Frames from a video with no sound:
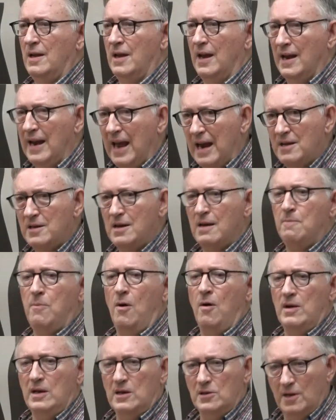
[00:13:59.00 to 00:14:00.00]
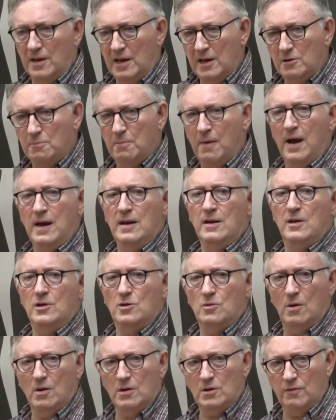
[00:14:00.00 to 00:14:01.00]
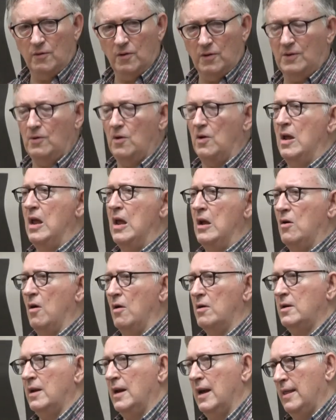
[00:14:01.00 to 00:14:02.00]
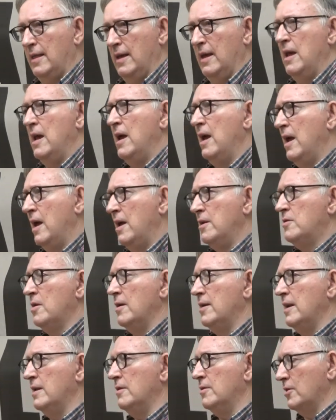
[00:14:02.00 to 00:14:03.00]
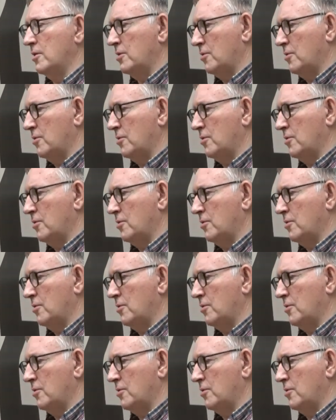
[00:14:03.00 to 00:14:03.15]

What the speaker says: elected bodies in each mine and so on and so forth, got together to lead the